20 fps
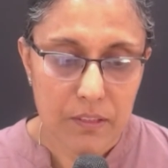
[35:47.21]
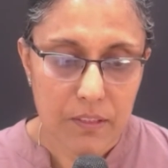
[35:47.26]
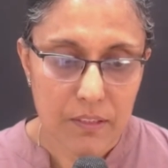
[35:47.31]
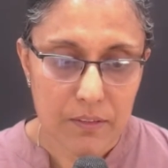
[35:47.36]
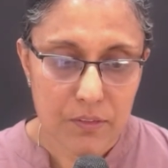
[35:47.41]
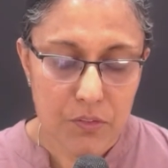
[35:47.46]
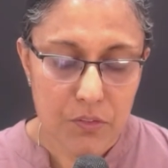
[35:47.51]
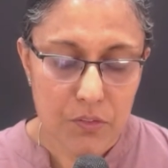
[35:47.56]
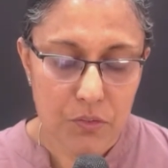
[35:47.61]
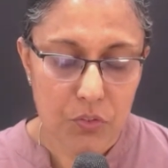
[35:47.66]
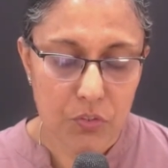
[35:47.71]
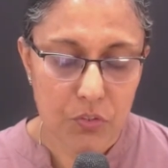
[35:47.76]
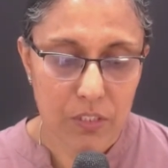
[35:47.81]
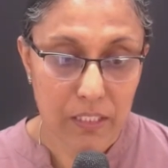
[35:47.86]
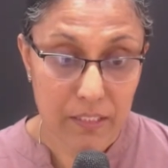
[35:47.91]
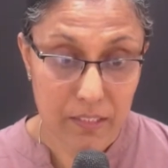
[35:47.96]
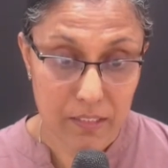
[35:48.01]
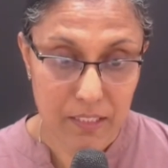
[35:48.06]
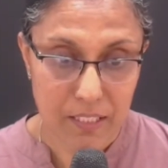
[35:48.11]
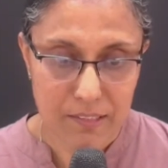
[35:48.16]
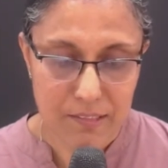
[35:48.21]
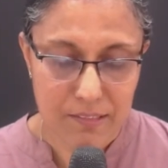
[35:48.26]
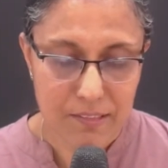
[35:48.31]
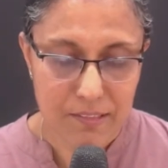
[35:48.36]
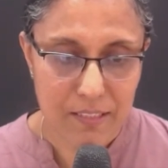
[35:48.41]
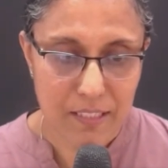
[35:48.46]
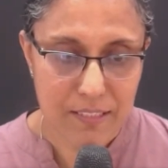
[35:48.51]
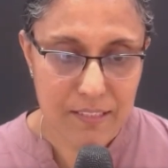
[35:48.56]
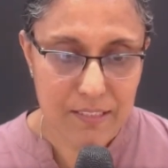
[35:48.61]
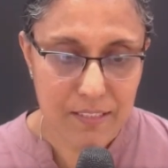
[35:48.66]
uh, so Juliana, that's
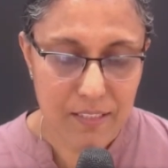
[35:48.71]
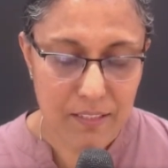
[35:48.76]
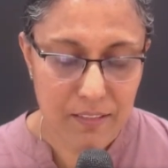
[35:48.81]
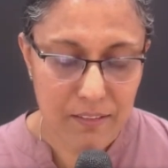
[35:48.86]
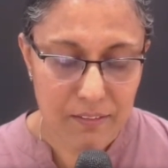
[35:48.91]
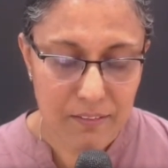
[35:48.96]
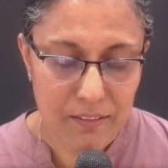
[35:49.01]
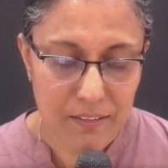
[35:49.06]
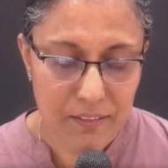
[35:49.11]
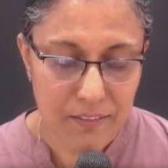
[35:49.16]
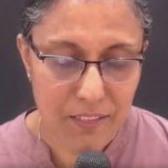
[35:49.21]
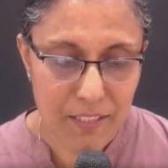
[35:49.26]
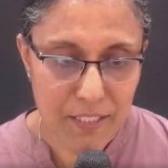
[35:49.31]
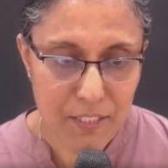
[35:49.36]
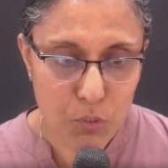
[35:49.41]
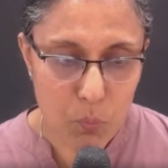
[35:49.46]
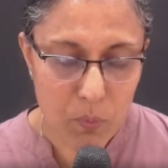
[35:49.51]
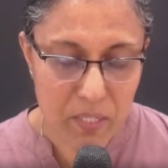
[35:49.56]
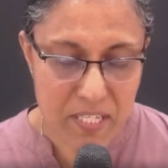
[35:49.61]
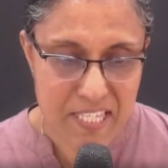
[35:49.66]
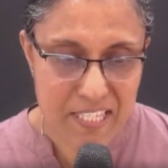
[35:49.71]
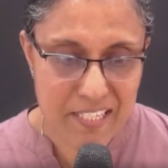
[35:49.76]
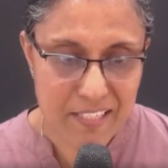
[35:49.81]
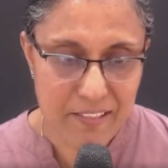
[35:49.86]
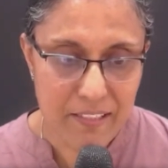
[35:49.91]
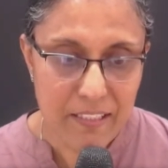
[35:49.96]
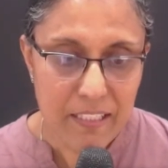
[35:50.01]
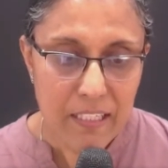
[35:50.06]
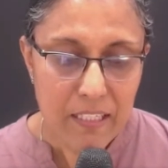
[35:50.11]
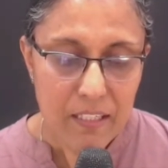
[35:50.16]
that's uh, a great
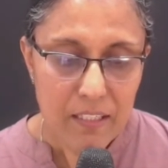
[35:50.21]
question.